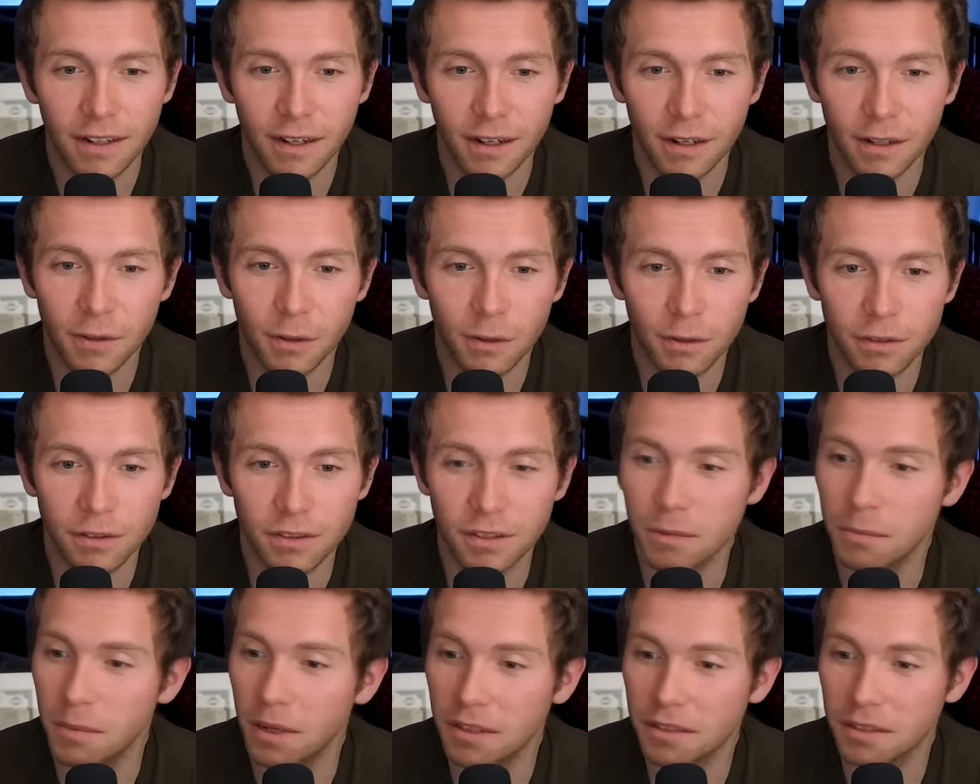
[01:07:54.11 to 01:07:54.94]
across
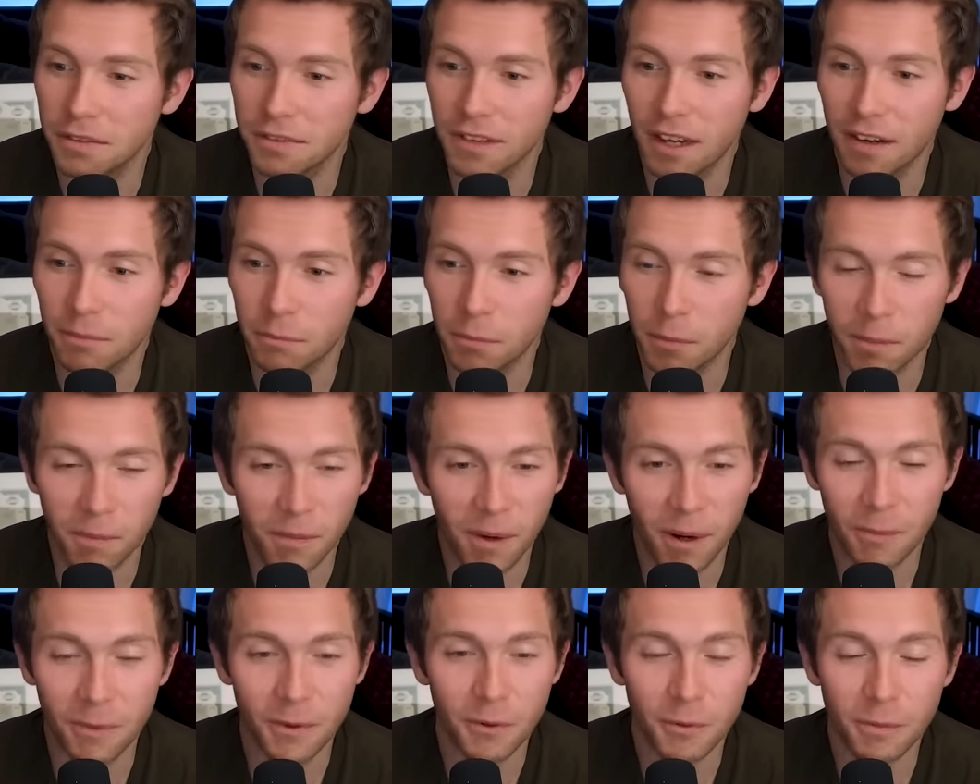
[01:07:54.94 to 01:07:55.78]
so much of government
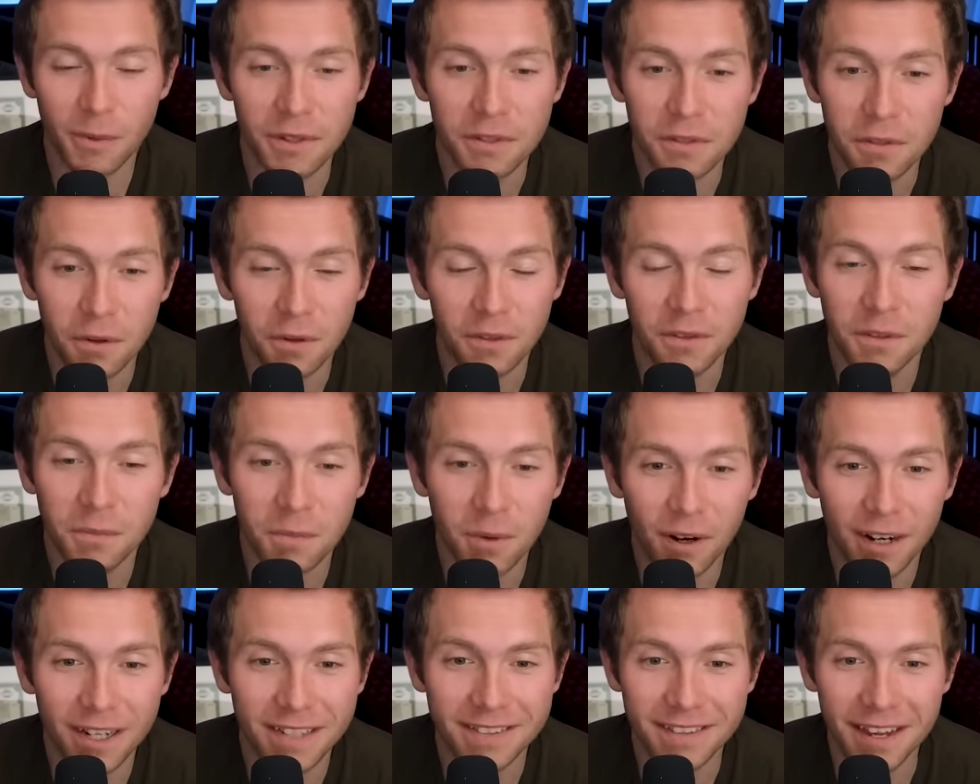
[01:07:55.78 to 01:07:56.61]
where we're almost not
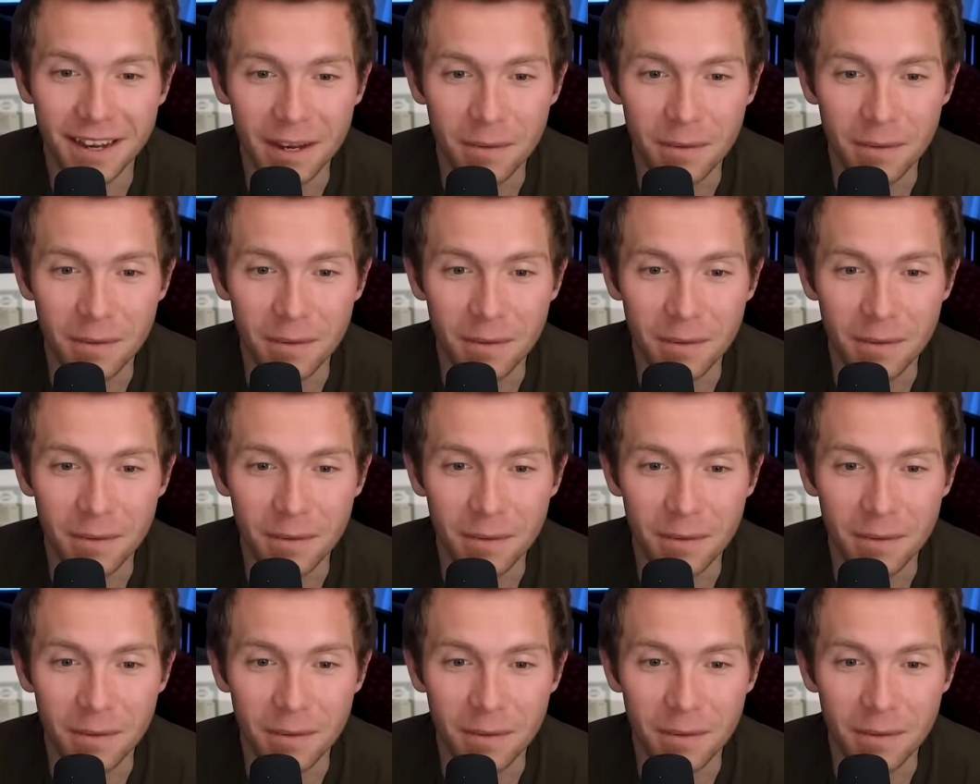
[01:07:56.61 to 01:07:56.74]
surprised